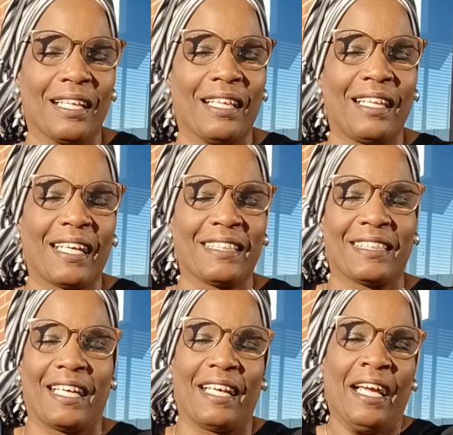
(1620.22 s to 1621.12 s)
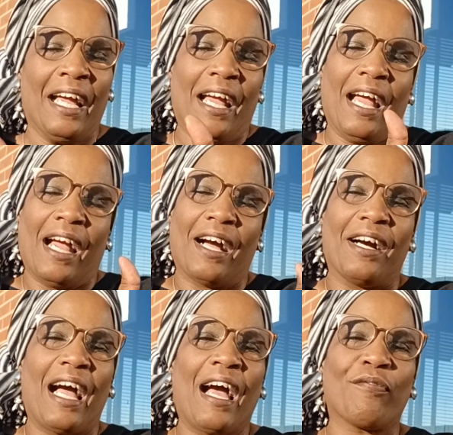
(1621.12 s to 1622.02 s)
like I said,
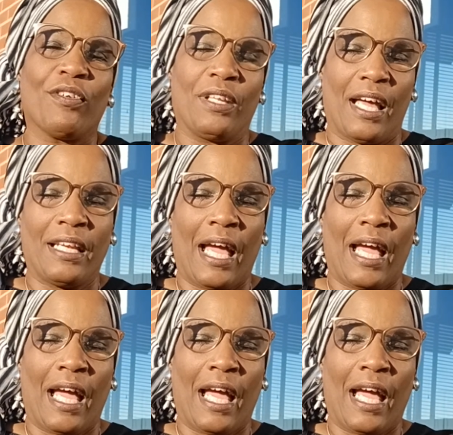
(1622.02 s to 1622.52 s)
after that